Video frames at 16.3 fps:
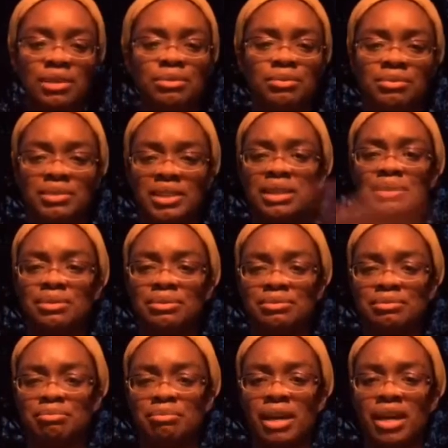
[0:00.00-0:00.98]
ooh,
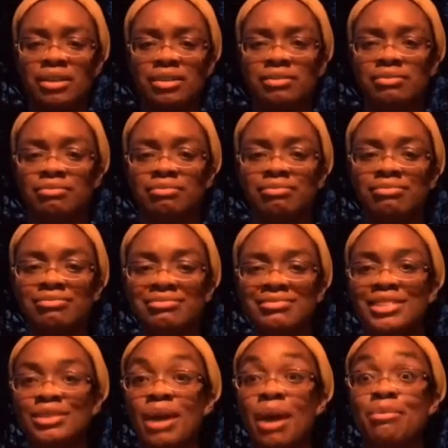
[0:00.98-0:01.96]
bug.
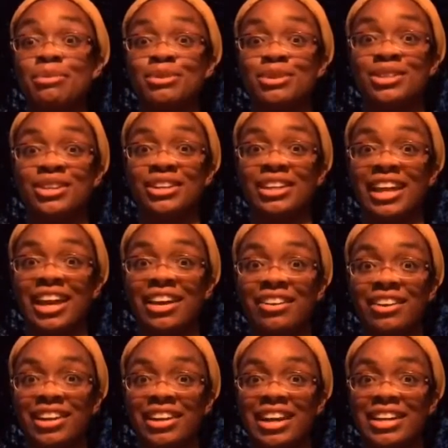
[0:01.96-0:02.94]
That's what happens when you turn the light
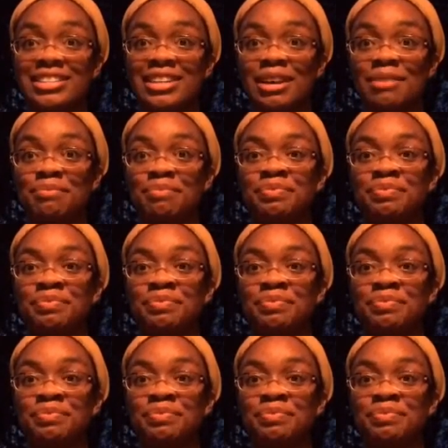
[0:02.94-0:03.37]
on at nighttime.